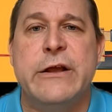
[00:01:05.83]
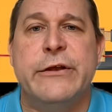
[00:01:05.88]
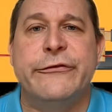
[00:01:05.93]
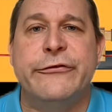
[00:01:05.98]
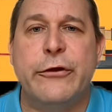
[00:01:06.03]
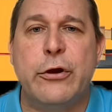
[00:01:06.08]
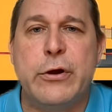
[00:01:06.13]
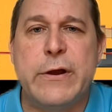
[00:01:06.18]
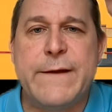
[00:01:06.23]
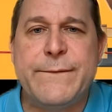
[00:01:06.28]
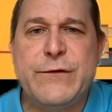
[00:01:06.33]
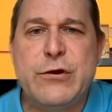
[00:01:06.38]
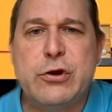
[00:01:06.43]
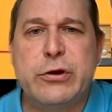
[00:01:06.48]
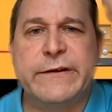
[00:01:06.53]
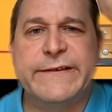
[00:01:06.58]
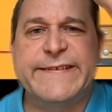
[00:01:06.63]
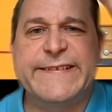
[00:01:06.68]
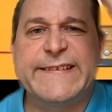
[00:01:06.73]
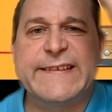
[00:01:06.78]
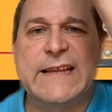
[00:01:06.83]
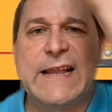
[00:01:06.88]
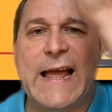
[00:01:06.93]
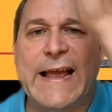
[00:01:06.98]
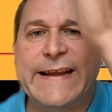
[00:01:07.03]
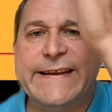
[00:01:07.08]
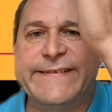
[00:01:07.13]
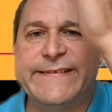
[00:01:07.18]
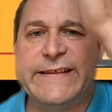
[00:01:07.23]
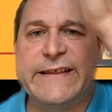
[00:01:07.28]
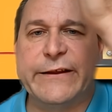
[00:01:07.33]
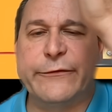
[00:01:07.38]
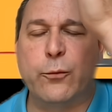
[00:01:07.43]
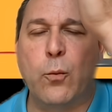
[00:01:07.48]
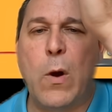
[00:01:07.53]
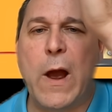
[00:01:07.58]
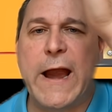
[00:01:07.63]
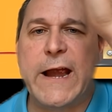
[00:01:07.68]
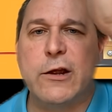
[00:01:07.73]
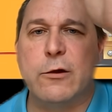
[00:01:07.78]
So if you could slice this
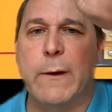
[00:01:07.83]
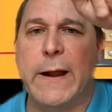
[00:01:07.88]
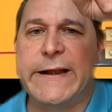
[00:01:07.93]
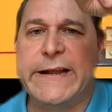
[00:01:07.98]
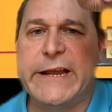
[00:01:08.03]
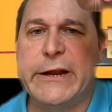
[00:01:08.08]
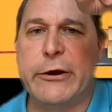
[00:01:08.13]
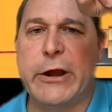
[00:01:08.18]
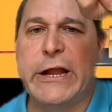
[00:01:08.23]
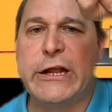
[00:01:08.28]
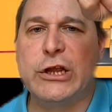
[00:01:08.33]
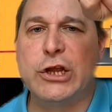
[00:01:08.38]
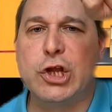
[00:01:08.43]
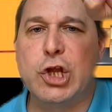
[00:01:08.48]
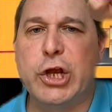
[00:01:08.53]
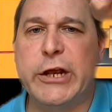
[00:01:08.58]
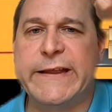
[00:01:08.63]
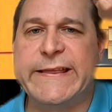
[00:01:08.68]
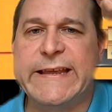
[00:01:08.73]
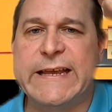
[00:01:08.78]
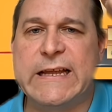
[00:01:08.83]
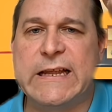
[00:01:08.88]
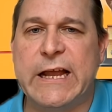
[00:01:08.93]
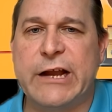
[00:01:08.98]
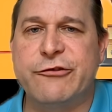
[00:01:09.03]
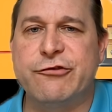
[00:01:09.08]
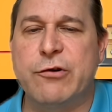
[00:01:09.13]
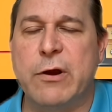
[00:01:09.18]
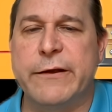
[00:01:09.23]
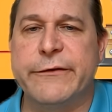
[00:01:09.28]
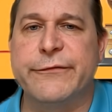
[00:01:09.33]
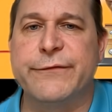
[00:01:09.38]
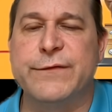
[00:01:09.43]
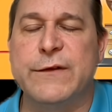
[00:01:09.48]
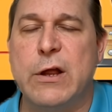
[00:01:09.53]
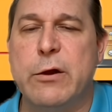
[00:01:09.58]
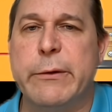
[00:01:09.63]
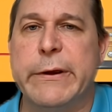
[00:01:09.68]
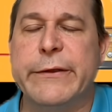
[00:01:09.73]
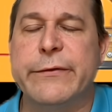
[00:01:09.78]
wire right here and look at the electrons
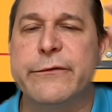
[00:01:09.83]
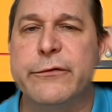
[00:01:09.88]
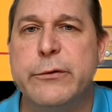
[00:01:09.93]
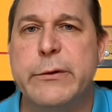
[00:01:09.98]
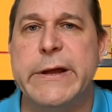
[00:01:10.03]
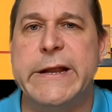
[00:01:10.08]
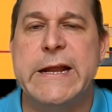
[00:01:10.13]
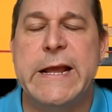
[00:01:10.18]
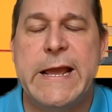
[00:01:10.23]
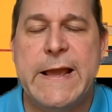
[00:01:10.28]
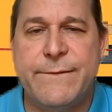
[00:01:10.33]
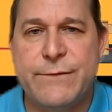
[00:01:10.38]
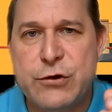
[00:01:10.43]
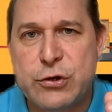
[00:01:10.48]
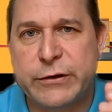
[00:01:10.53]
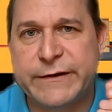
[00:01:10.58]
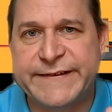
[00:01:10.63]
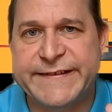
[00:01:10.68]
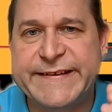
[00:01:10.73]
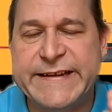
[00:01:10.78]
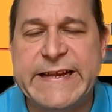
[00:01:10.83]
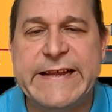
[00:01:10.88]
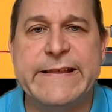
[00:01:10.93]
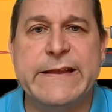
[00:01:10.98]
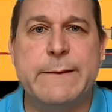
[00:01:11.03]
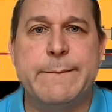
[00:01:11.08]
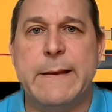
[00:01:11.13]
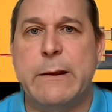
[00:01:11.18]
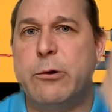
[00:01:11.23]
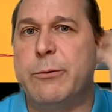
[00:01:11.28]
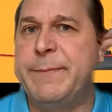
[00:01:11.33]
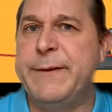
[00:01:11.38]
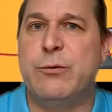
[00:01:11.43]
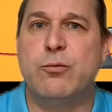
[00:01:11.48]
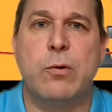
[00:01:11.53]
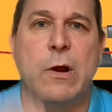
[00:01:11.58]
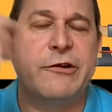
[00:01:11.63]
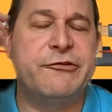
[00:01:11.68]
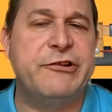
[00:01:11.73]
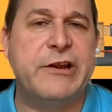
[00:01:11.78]
flowing through it, if you could see them, they would be
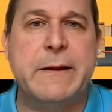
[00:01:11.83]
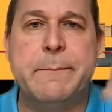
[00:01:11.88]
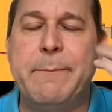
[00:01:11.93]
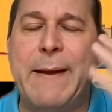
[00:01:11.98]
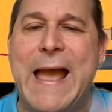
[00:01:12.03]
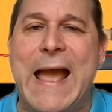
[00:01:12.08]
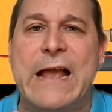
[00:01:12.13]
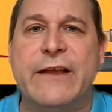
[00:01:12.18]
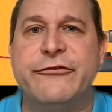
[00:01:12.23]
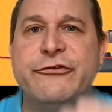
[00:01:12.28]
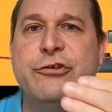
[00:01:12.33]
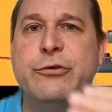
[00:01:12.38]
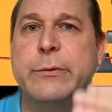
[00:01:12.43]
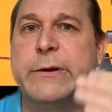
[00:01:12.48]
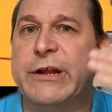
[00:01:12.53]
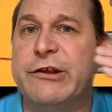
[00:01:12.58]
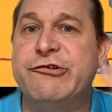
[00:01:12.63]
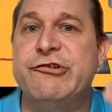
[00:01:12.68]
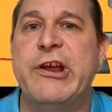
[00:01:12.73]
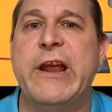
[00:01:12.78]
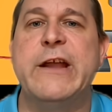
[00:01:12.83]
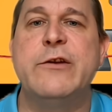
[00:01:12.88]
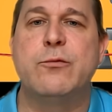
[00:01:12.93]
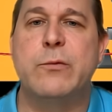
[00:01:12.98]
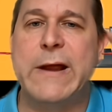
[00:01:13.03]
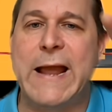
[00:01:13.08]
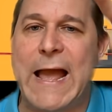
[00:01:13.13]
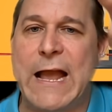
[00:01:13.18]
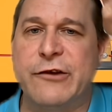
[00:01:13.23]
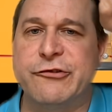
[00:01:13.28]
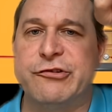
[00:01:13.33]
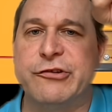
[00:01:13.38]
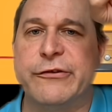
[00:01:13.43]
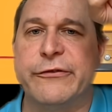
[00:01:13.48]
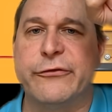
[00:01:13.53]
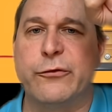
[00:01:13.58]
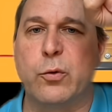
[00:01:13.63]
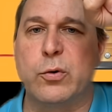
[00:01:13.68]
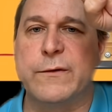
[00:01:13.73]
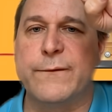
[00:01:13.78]
rushing past you in a chain reaction
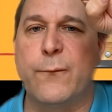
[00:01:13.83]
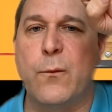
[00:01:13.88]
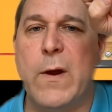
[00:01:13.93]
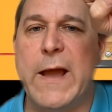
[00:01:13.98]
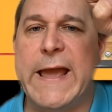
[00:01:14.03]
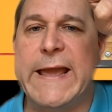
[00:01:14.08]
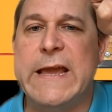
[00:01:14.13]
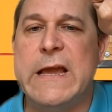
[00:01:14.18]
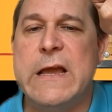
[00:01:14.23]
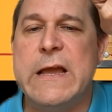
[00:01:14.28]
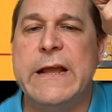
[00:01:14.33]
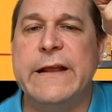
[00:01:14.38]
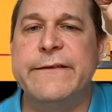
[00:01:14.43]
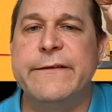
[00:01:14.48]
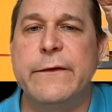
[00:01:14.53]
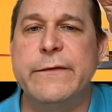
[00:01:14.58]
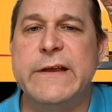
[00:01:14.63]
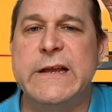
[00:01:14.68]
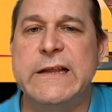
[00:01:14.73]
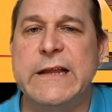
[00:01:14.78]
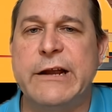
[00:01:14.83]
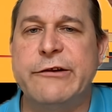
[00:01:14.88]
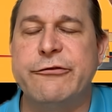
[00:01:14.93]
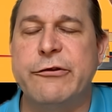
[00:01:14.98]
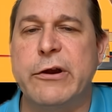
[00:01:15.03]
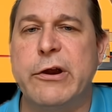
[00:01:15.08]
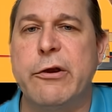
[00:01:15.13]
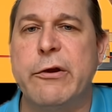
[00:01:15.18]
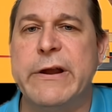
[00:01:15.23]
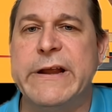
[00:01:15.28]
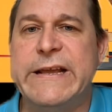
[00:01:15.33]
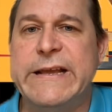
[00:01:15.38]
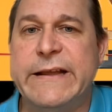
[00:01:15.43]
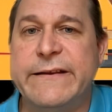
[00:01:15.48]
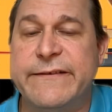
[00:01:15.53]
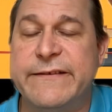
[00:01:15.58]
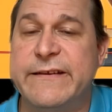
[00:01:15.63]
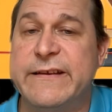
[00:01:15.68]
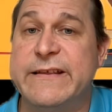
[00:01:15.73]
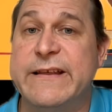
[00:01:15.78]
sort of way. And so the electric current
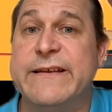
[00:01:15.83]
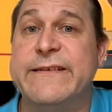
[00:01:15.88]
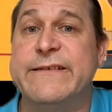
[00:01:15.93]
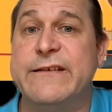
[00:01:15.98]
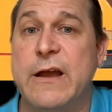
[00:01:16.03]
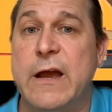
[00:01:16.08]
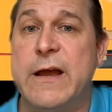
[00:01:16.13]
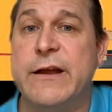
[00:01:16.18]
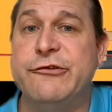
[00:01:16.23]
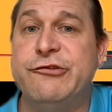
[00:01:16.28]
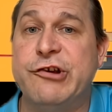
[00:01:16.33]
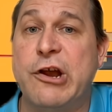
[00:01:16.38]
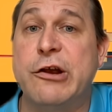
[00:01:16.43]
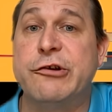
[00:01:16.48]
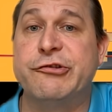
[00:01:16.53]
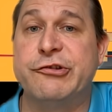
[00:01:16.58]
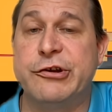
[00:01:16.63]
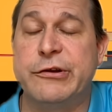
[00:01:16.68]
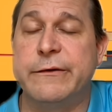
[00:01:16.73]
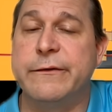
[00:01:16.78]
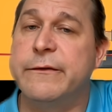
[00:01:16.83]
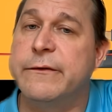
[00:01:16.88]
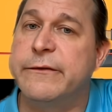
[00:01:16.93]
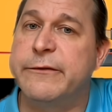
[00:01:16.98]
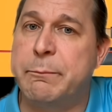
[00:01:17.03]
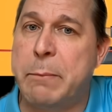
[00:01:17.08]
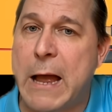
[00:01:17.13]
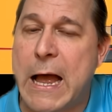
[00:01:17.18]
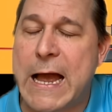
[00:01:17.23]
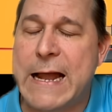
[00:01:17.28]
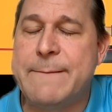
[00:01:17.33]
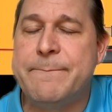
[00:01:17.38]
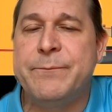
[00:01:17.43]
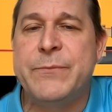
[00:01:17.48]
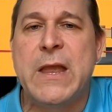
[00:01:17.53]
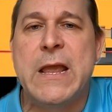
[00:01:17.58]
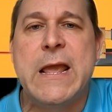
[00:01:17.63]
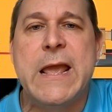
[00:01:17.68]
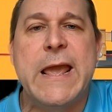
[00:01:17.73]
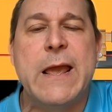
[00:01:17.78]
gets to this uh, junction spot.
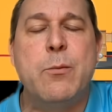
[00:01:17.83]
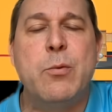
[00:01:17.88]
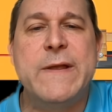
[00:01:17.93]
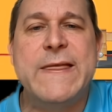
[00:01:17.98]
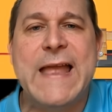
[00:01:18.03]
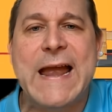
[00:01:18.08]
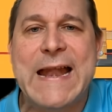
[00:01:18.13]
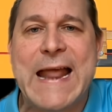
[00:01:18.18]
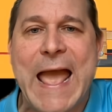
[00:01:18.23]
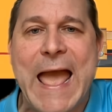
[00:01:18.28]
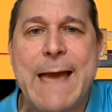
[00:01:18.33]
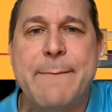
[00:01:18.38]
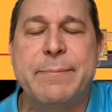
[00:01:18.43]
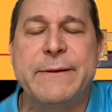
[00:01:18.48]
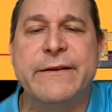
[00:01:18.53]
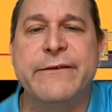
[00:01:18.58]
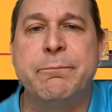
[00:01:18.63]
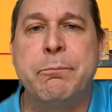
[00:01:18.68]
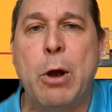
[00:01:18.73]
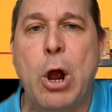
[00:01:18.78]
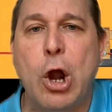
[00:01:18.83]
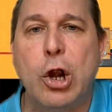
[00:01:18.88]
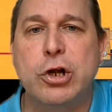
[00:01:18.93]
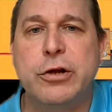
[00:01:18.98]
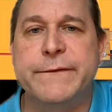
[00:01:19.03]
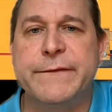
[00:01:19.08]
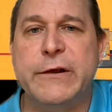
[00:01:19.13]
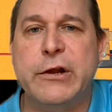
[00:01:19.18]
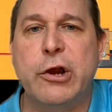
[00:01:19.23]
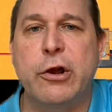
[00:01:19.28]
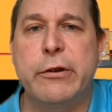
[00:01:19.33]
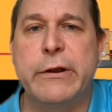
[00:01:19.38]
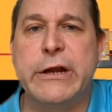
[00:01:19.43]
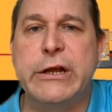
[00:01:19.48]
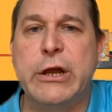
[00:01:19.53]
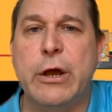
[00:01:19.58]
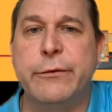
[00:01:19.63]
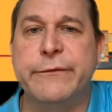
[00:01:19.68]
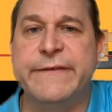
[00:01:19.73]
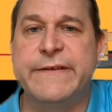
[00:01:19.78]
And when that happens, part of the
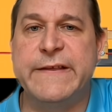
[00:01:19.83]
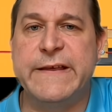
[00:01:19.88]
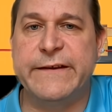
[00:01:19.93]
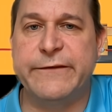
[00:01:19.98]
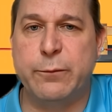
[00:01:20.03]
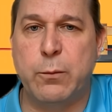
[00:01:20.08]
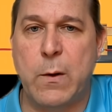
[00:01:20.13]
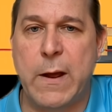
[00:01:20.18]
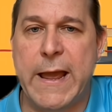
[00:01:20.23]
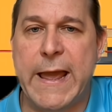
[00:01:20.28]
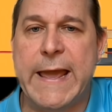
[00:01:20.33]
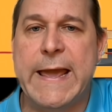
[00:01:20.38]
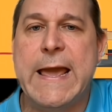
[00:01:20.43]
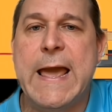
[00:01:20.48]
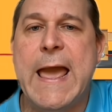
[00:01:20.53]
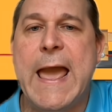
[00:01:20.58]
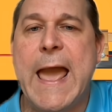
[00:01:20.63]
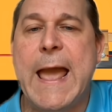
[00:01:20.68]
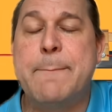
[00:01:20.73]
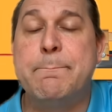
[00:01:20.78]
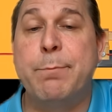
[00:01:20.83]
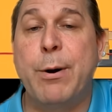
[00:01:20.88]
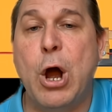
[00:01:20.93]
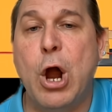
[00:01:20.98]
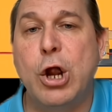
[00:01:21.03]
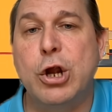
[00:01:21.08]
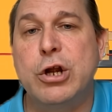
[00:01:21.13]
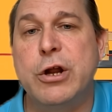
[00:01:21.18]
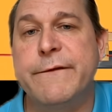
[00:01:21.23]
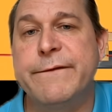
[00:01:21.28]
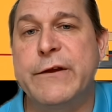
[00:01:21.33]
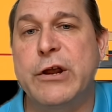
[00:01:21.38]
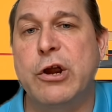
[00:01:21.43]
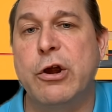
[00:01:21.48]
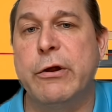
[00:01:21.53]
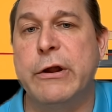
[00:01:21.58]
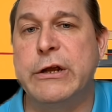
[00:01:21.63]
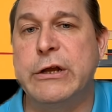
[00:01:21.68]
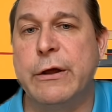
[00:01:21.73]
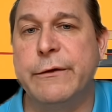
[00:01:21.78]
current goes this way and part of the
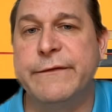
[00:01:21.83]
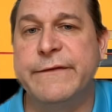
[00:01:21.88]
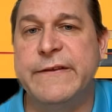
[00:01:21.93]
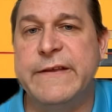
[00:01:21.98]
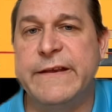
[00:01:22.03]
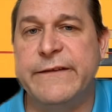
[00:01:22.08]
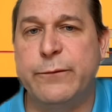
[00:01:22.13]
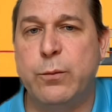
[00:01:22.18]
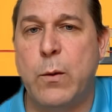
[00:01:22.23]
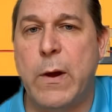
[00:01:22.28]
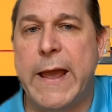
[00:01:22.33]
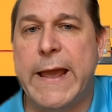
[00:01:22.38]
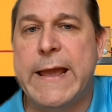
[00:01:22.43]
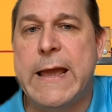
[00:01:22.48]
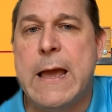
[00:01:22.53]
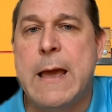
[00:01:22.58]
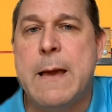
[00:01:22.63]
current goes this way.